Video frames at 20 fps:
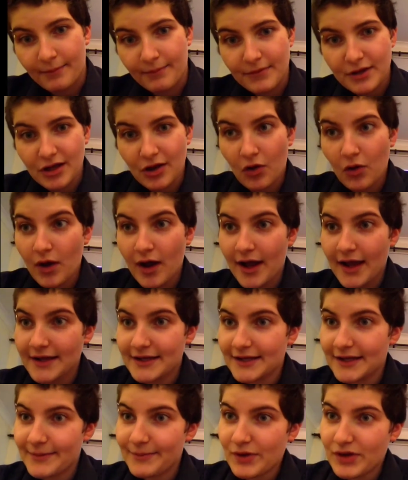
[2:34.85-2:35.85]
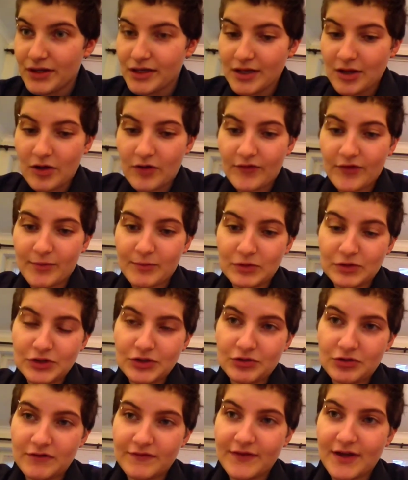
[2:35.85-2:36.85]
So I did it myself. I'm not
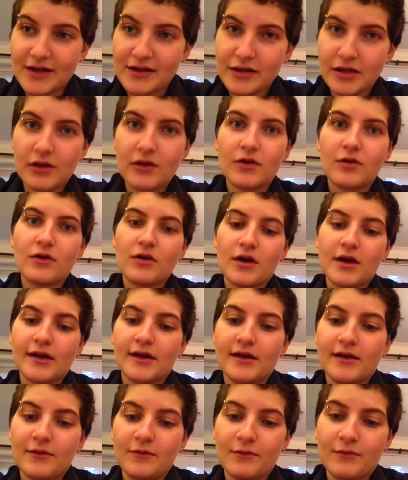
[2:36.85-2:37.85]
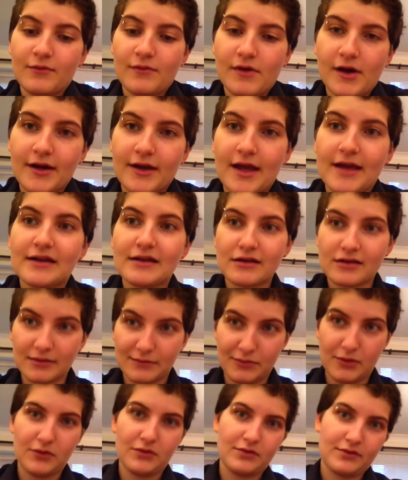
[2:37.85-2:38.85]
sure if that's against the
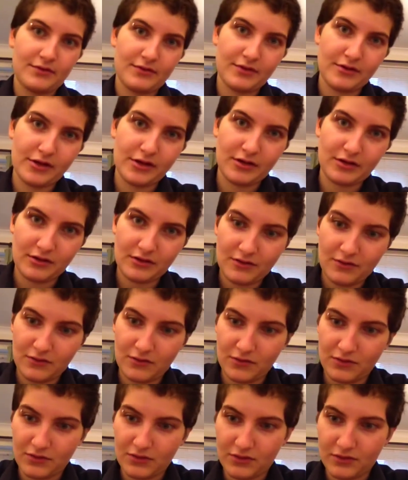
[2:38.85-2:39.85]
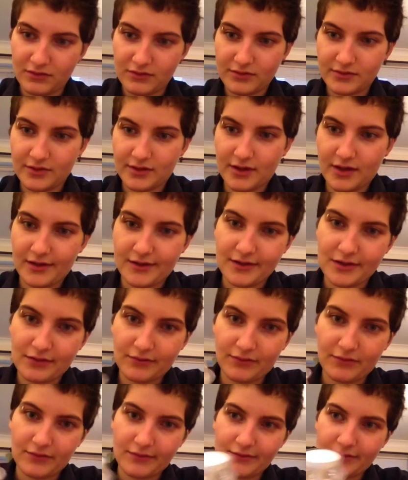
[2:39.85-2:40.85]
books or against the
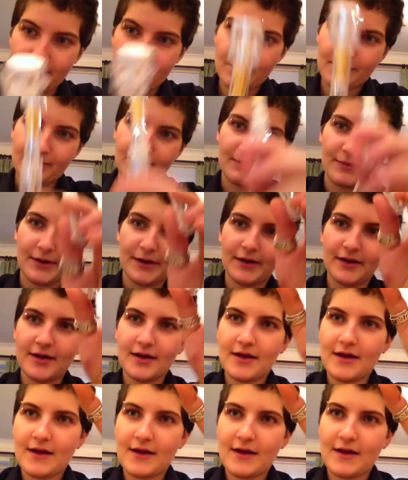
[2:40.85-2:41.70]
rules, but